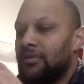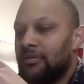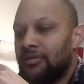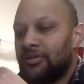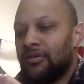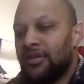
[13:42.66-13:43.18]

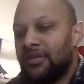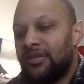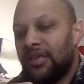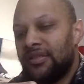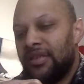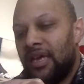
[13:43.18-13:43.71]
so this
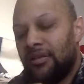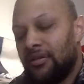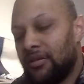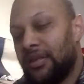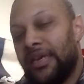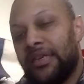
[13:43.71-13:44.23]
does not
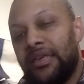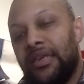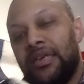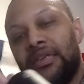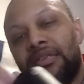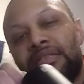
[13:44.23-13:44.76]
look like
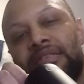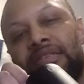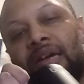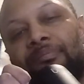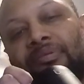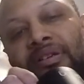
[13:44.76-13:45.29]
it is
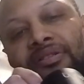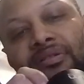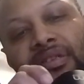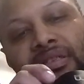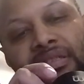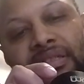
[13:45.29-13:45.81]
separate. So
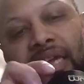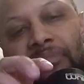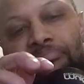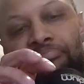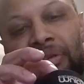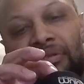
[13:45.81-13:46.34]
this is a
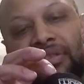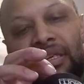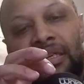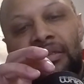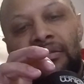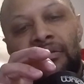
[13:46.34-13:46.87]

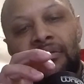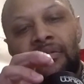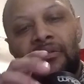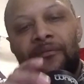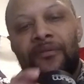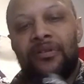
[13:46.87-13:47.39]
built-in
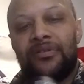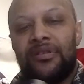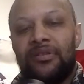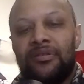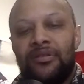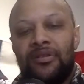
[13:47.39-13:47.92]

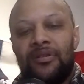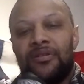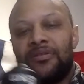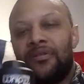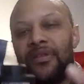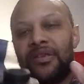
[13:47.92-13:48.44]
filter.
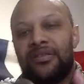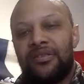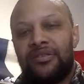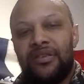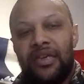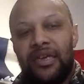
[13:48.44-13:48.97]
So this
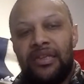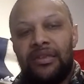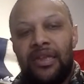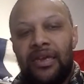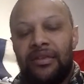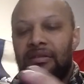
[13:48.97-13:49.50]
is the
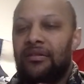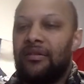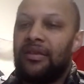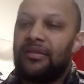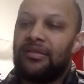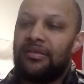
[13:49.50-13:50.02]
inlet,
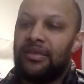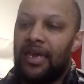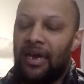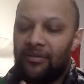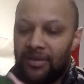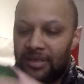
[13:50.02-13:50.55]
this is the
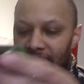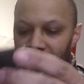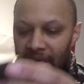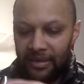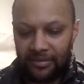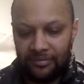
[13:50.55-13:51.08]
outlet side.